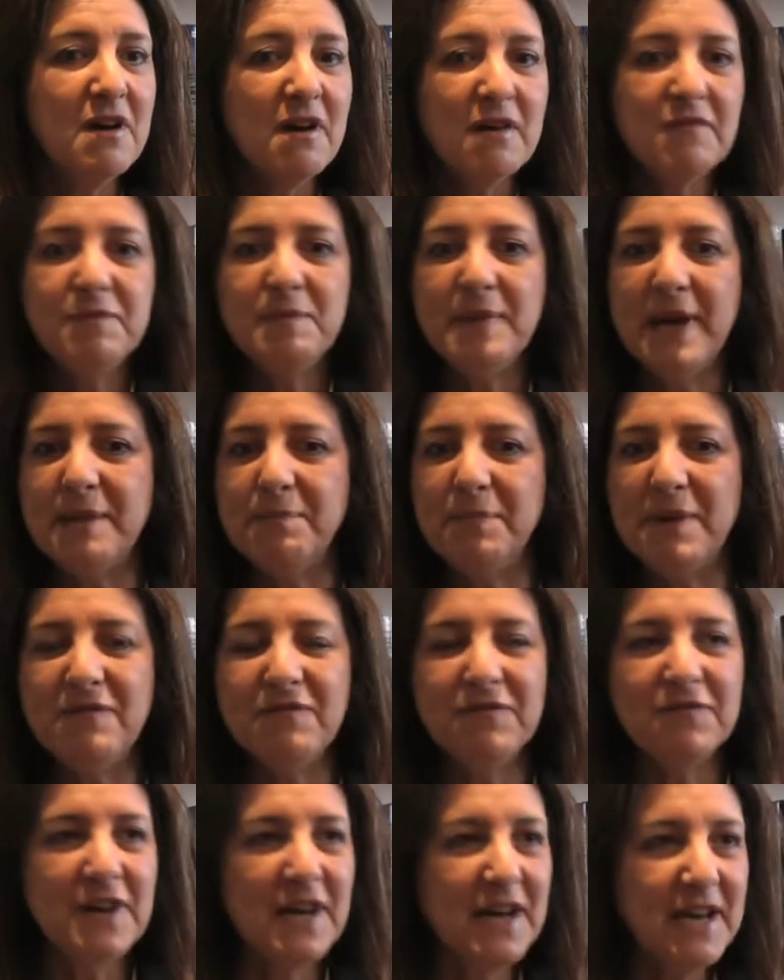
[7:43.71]
of maybe
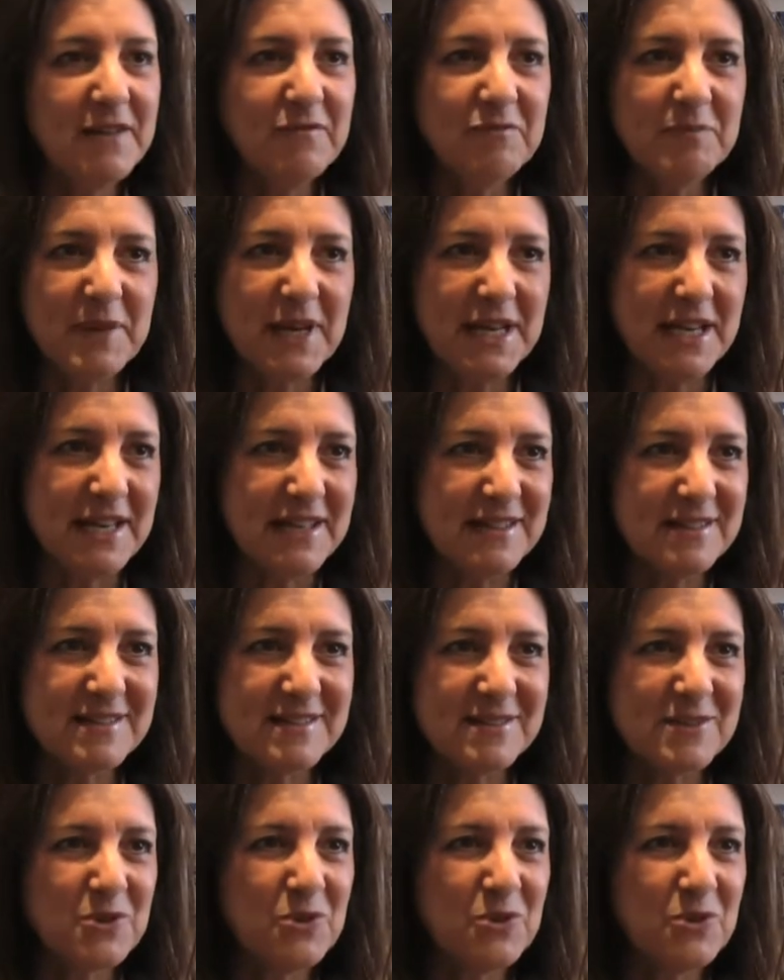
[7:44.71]
5 minutes